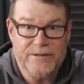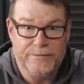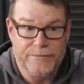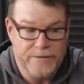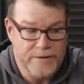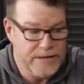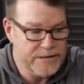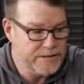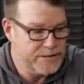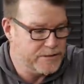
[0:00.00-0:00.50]

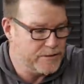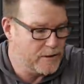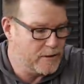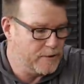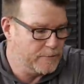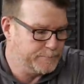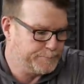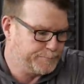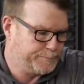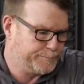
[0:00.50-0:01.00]
friends
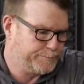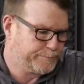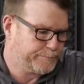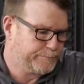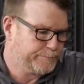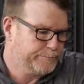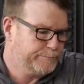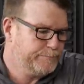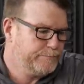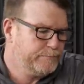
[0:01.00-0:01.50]
are.
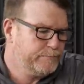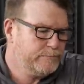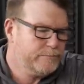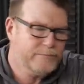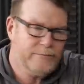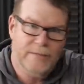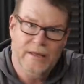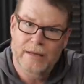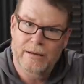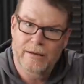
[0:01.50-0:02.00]

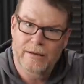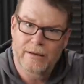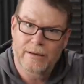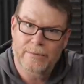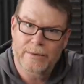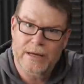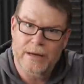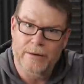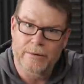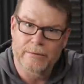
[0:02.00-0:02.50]
Here
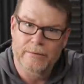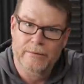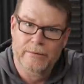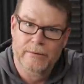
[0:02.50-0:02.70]
we go.